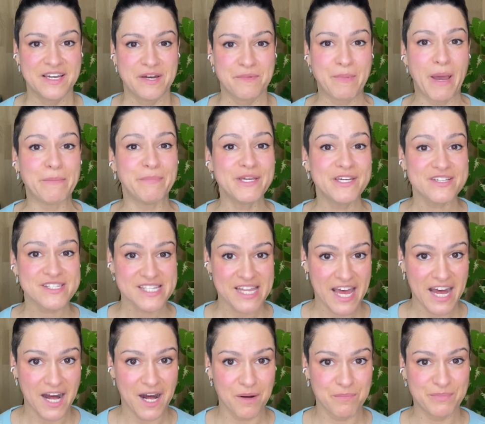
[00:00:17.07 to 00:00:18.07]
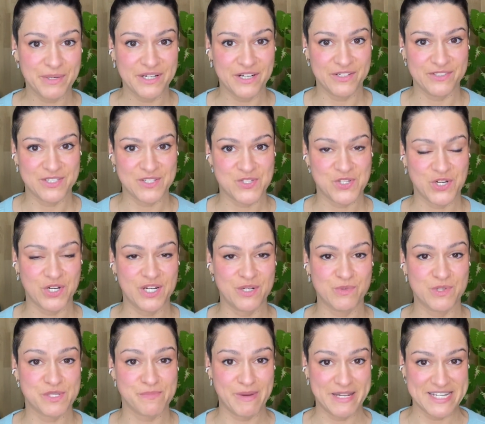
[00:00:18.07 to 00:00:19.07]
My biggest help on this journey
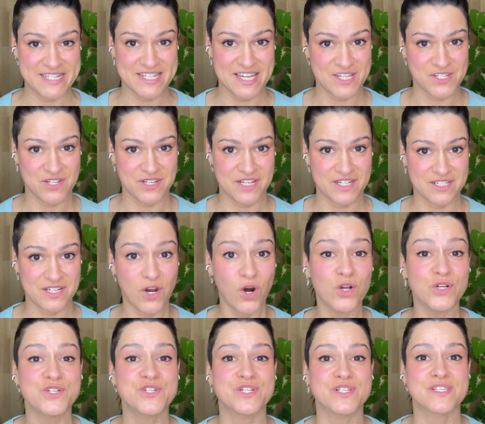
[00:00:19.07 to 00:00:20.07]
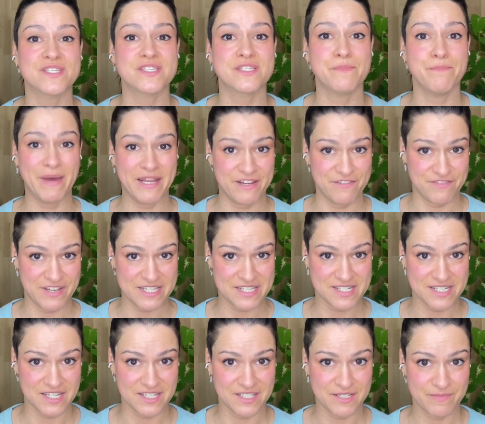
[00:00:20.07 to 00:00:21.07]
was meditation and conscious
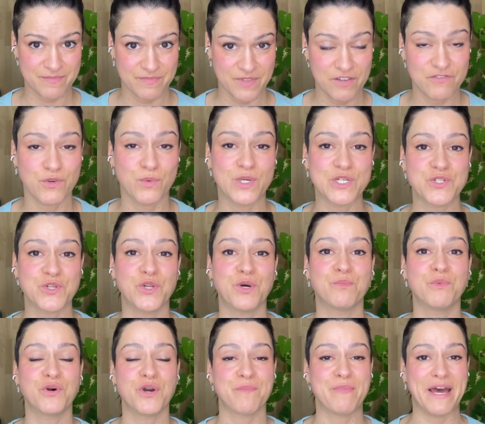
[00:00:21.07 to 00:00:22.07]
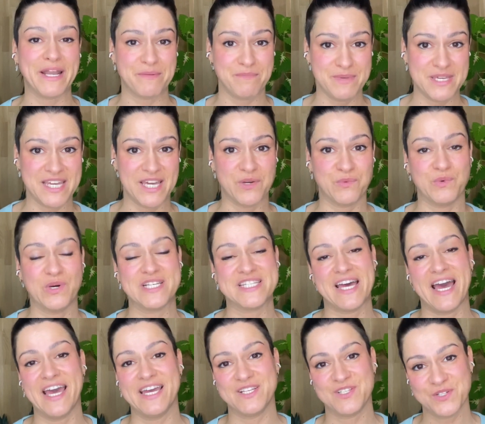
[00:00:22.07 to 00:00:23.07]
manifesting. If you want to know more about me and what
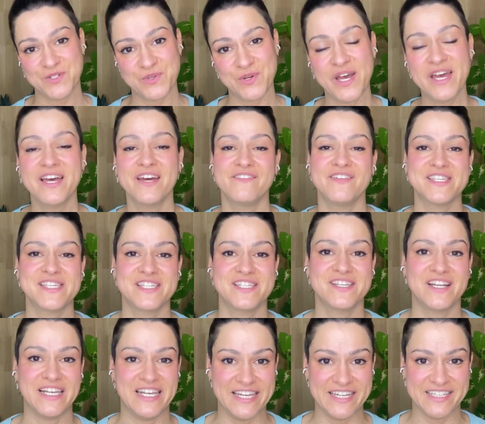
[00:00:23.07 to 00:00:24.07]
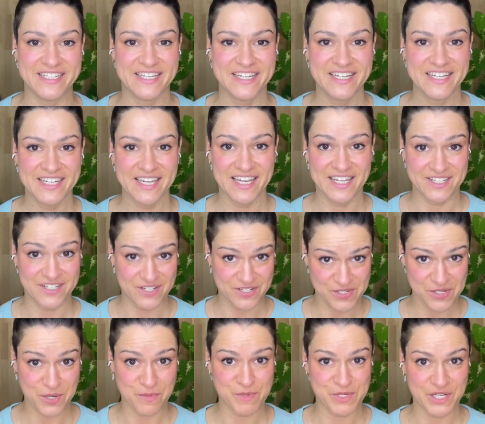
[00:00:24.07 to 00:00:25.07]
I do, visit the link in the
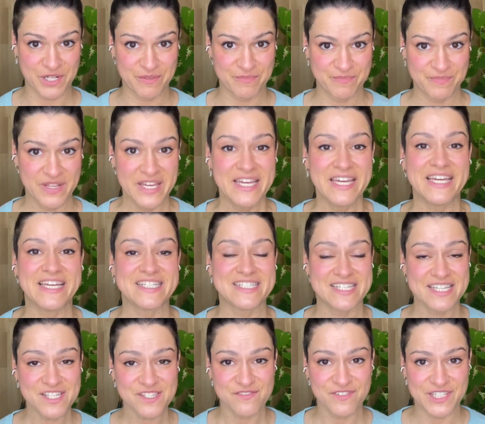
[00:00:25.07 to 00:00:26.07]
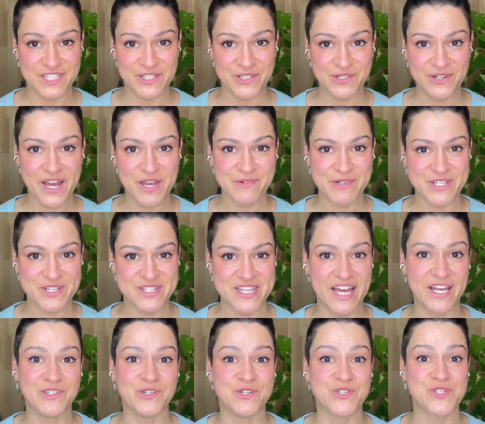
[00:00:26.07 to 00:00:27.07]
description. In this video, I want to
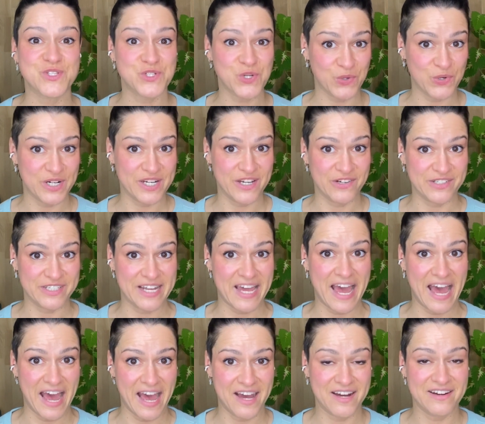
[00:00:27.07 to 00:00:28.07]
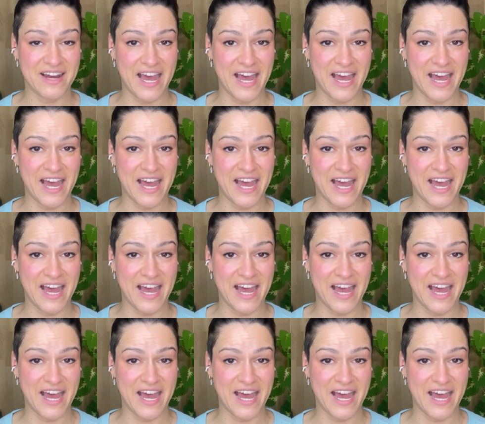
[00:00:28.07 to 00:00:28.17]
tell you a story on how